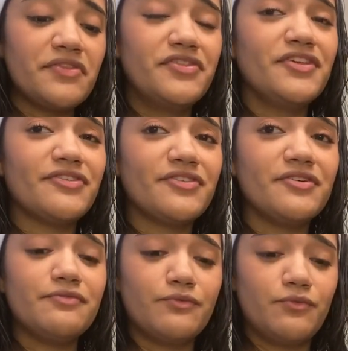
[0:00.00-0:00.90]
This
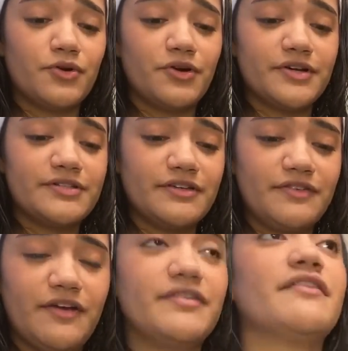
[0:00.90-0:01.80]
stuff works if
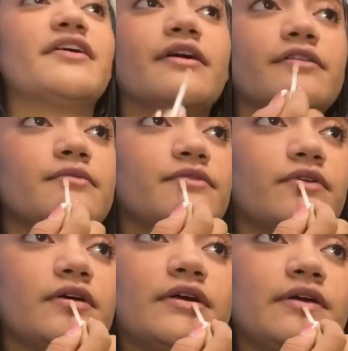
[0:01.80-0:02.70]
y'all never had this
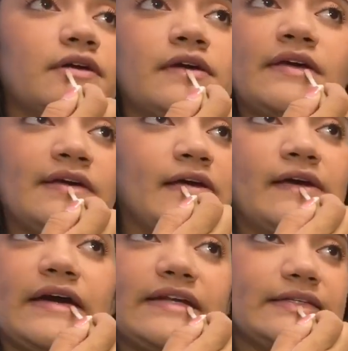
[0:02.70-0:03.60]
before.
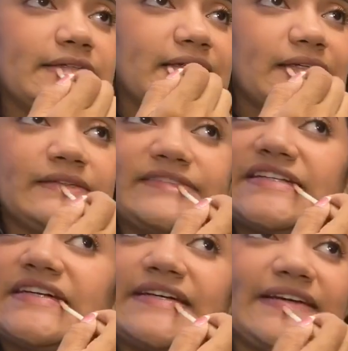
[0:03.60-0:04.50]
I just put a little bit,